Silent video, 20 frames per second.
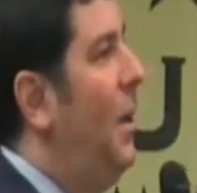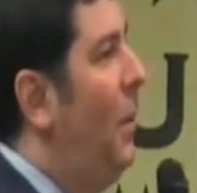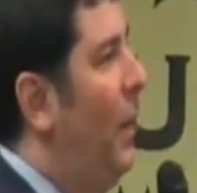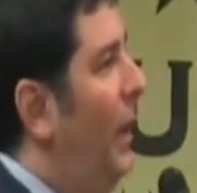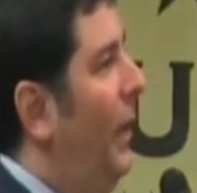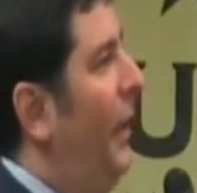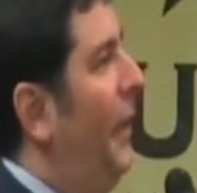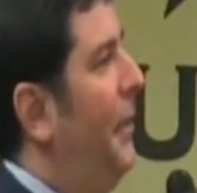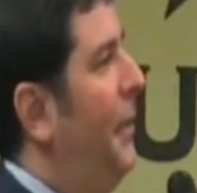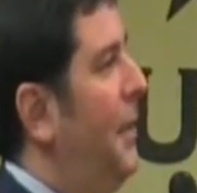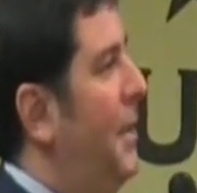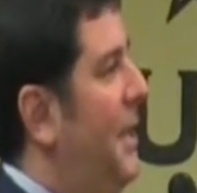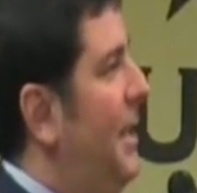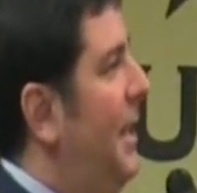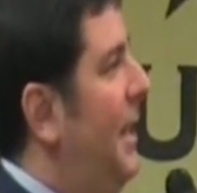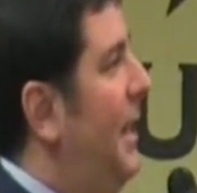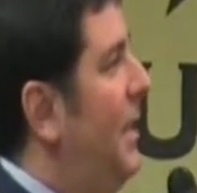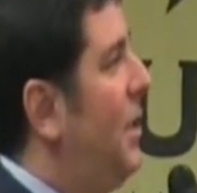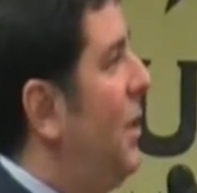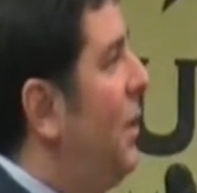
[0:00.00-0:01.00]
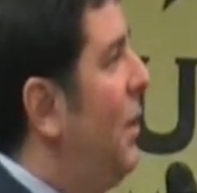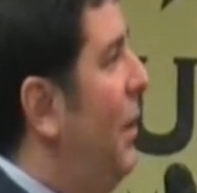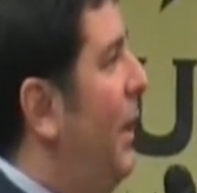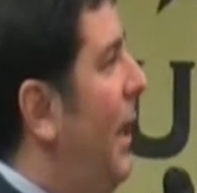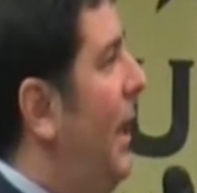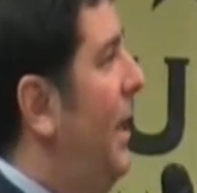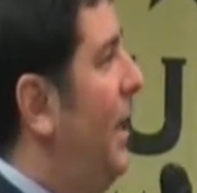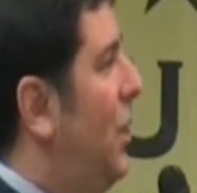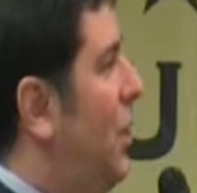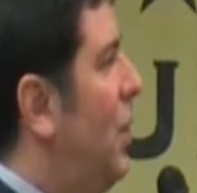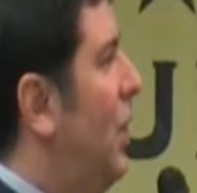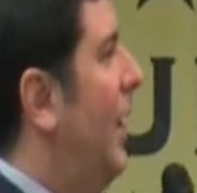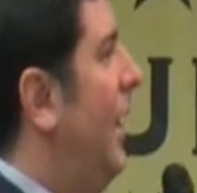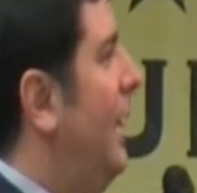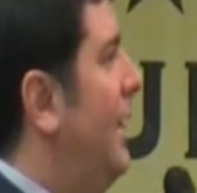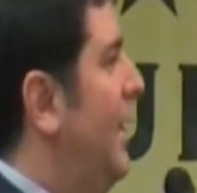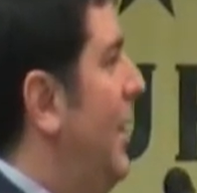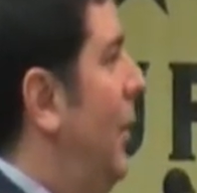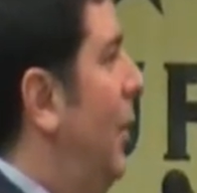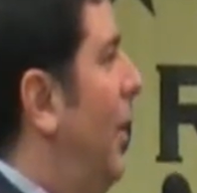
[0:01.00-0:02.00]
While other cities create
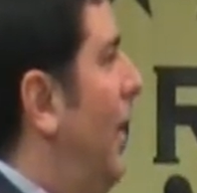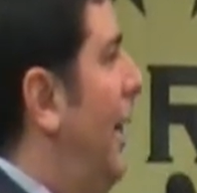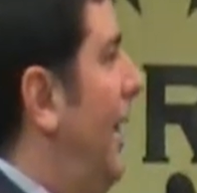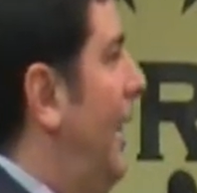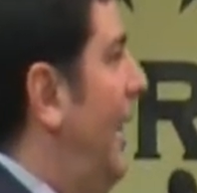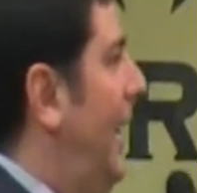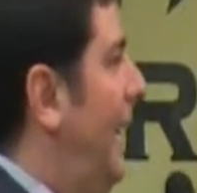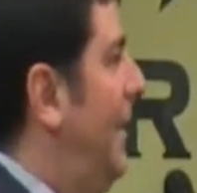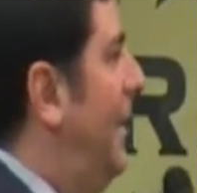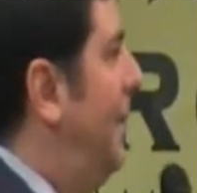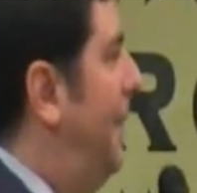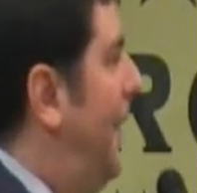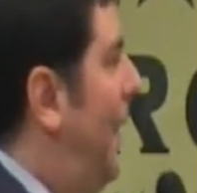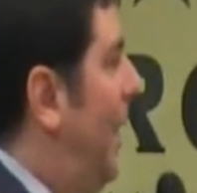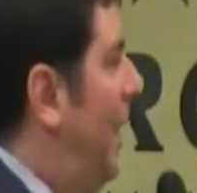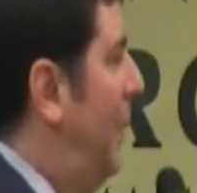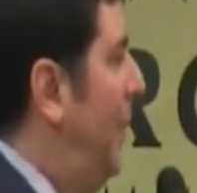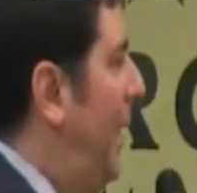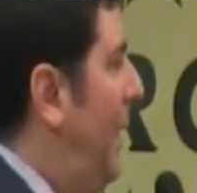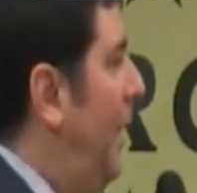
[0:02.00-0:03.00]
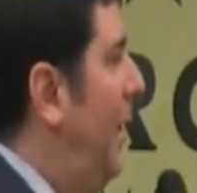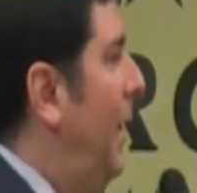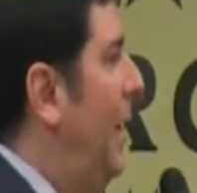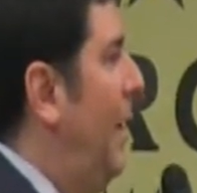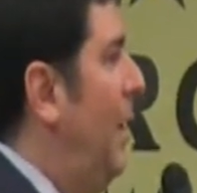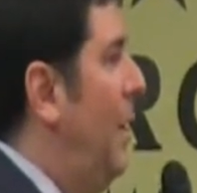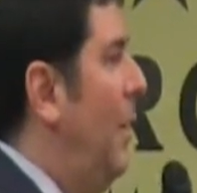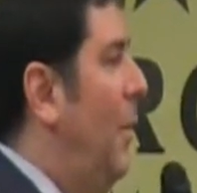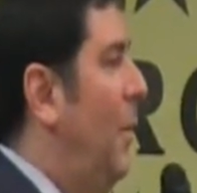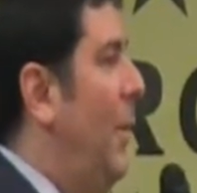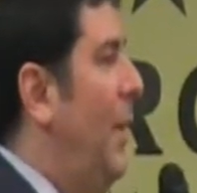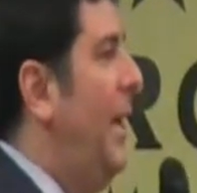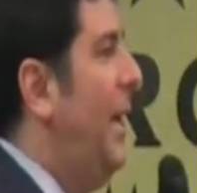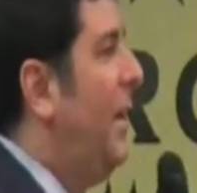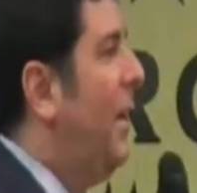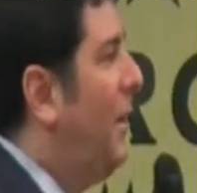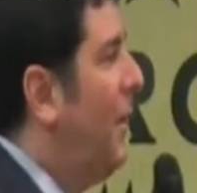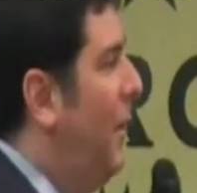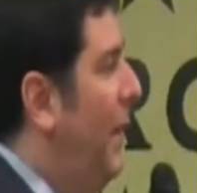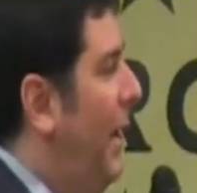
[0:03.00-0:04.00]
transit-oriented development,
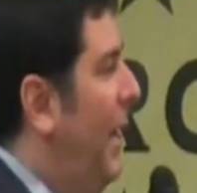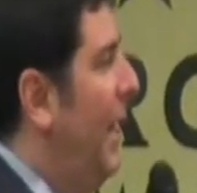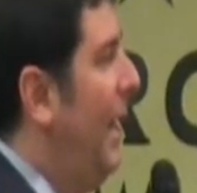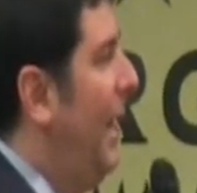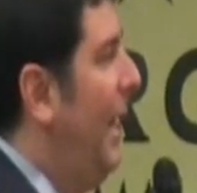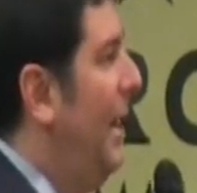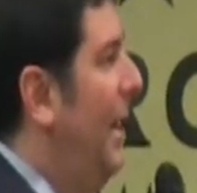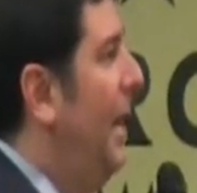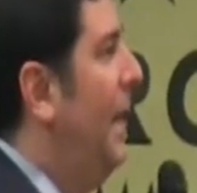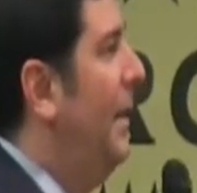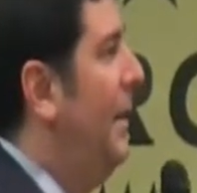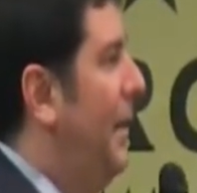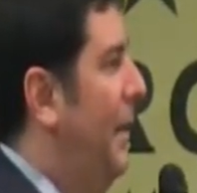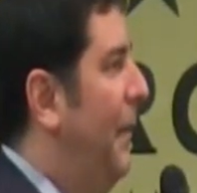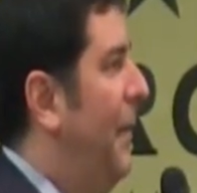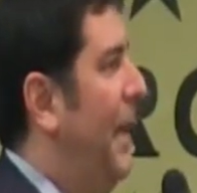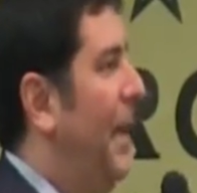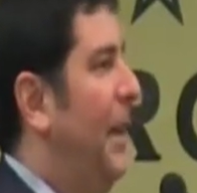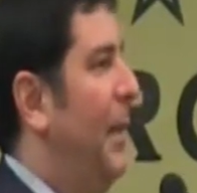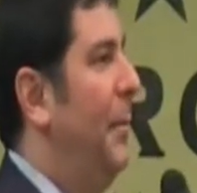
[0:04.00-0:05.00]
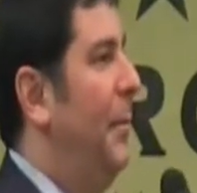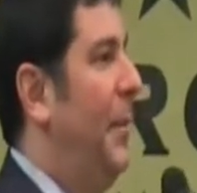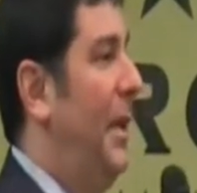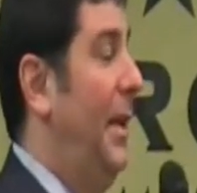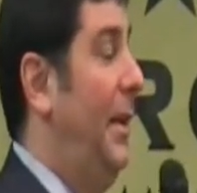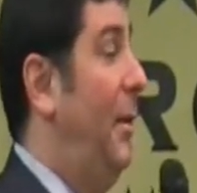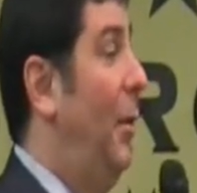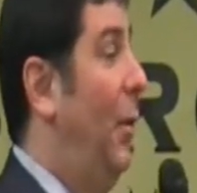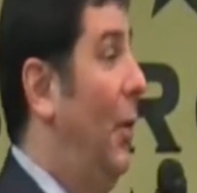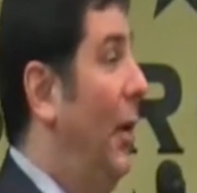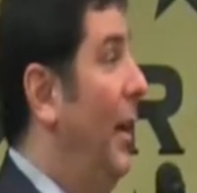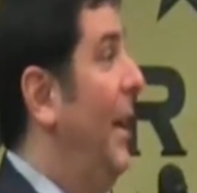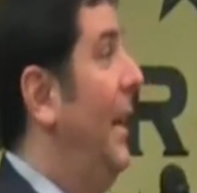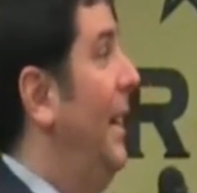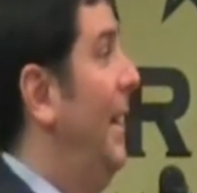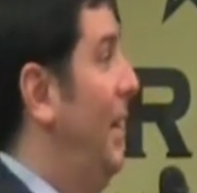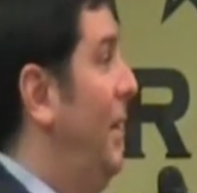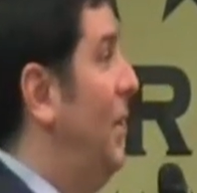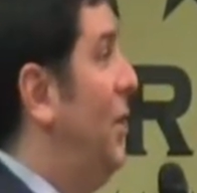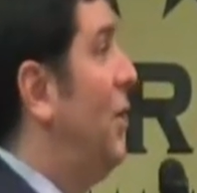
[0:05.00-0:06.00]
we create
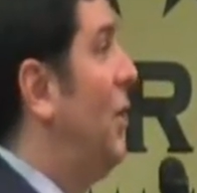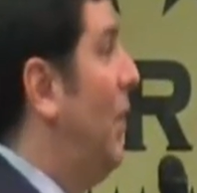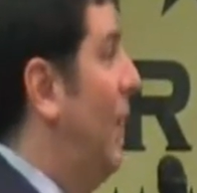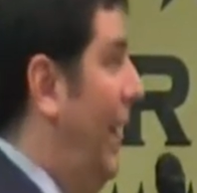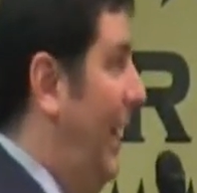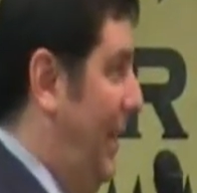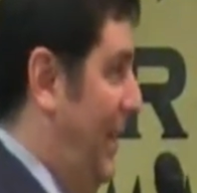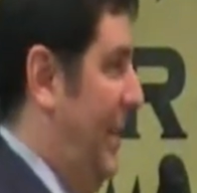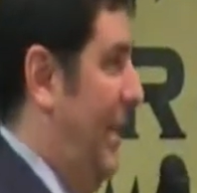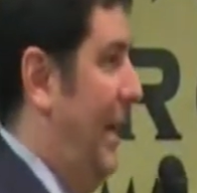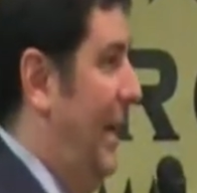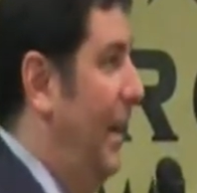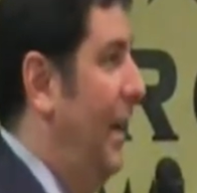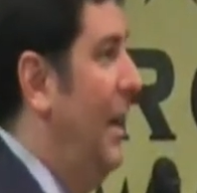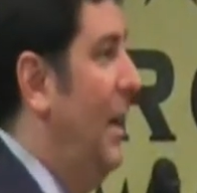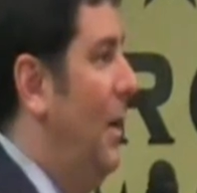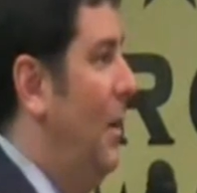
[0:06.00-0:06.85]
development-oriented transit,